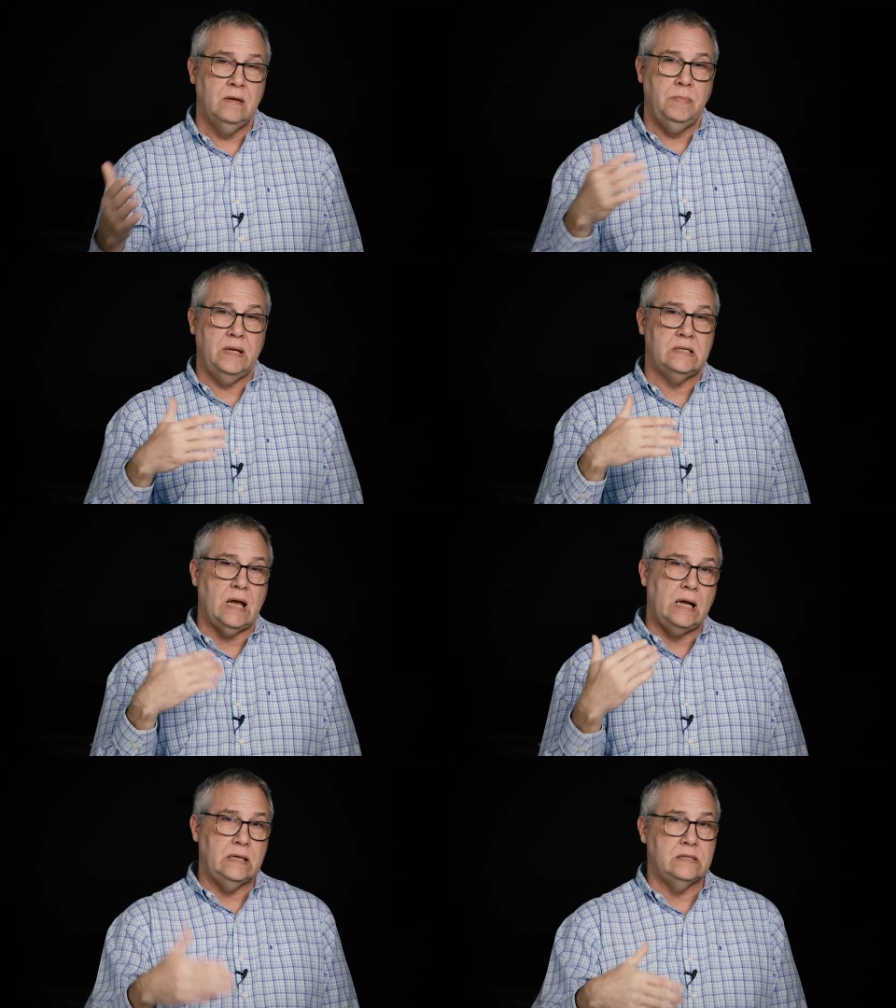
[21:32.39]
Because
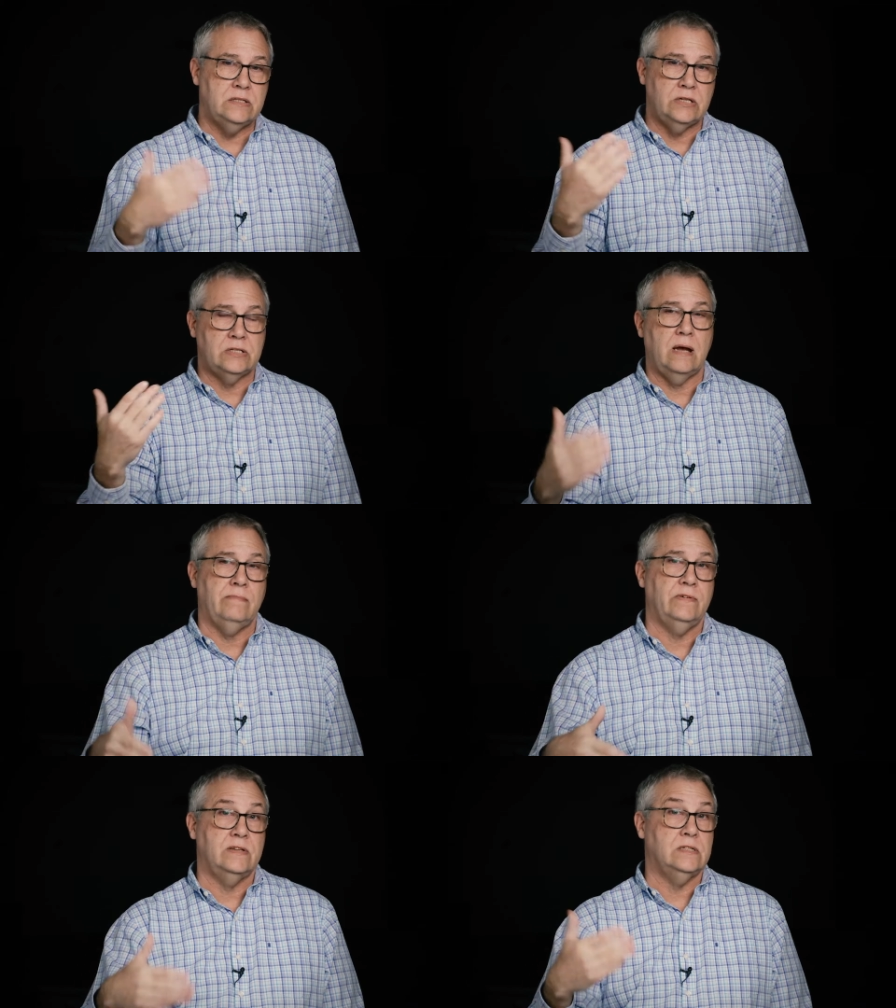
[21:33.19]
God doesn't just
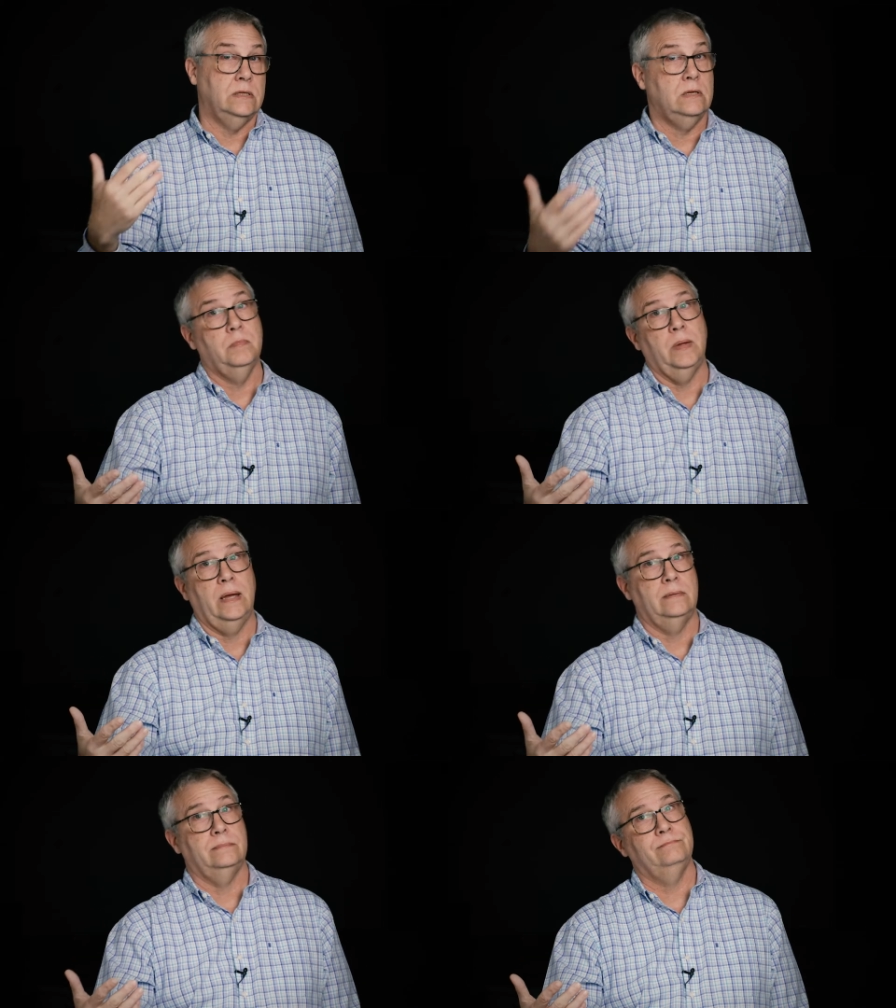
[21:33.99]
comfort us a little
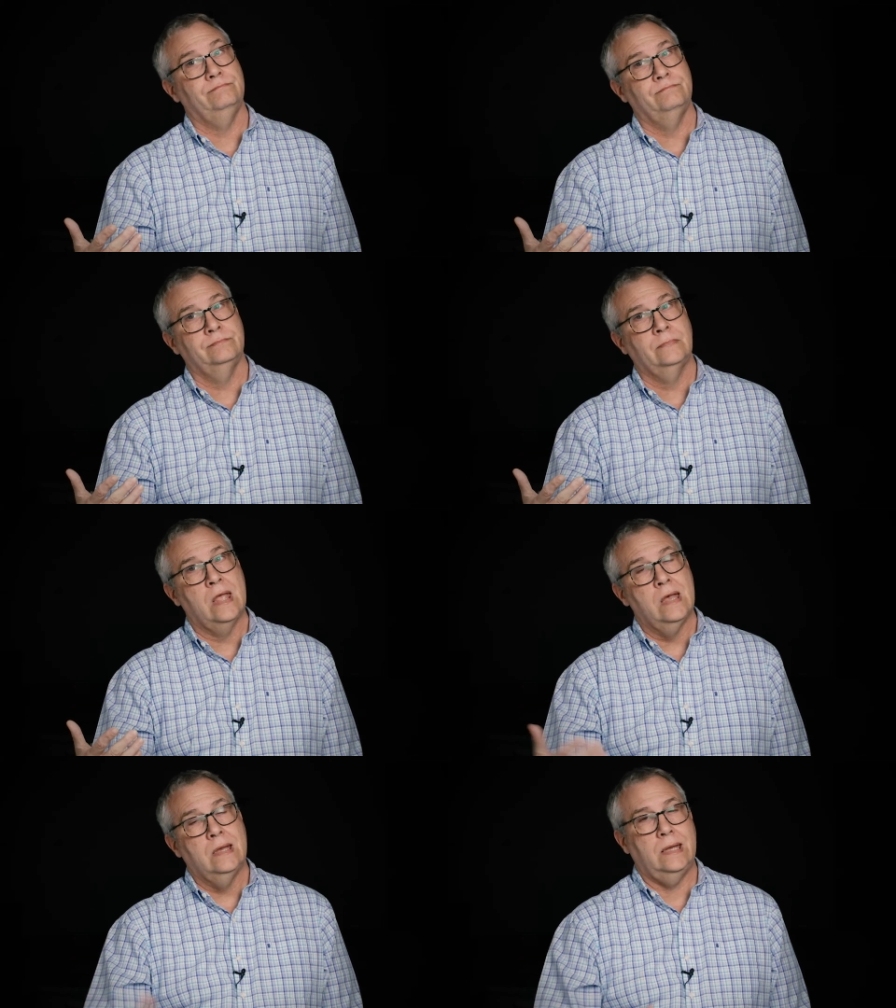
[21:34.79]

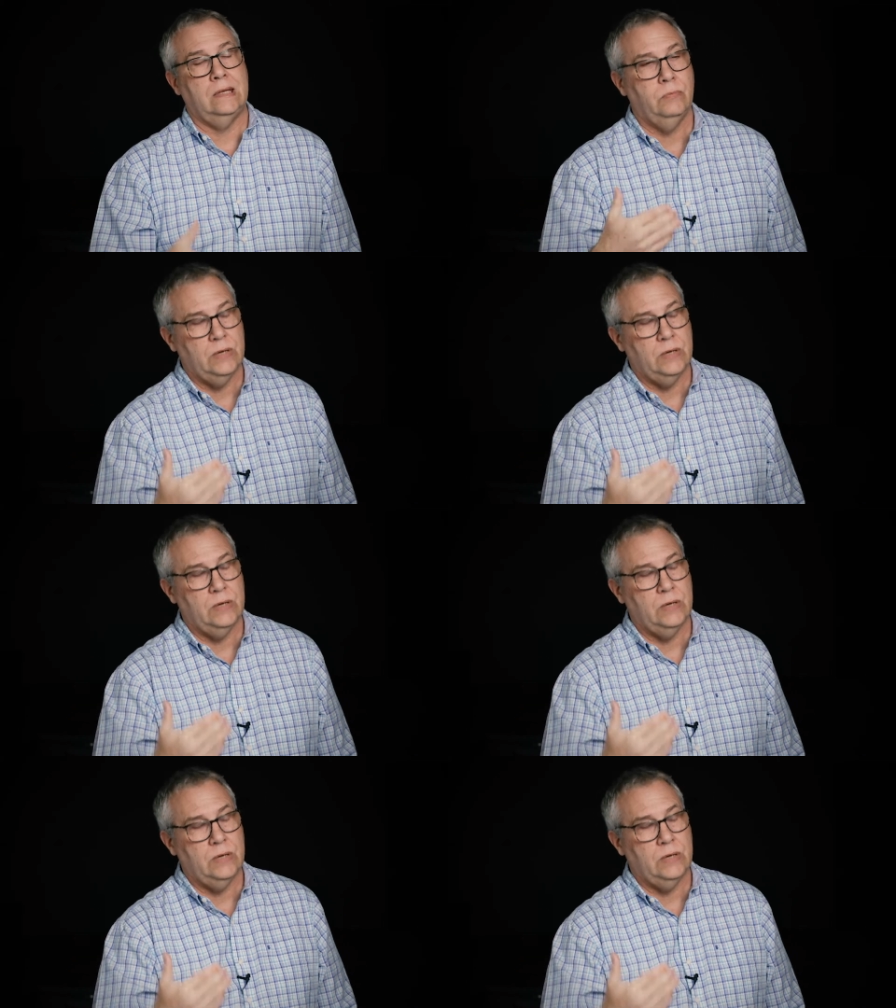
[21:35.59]
bit.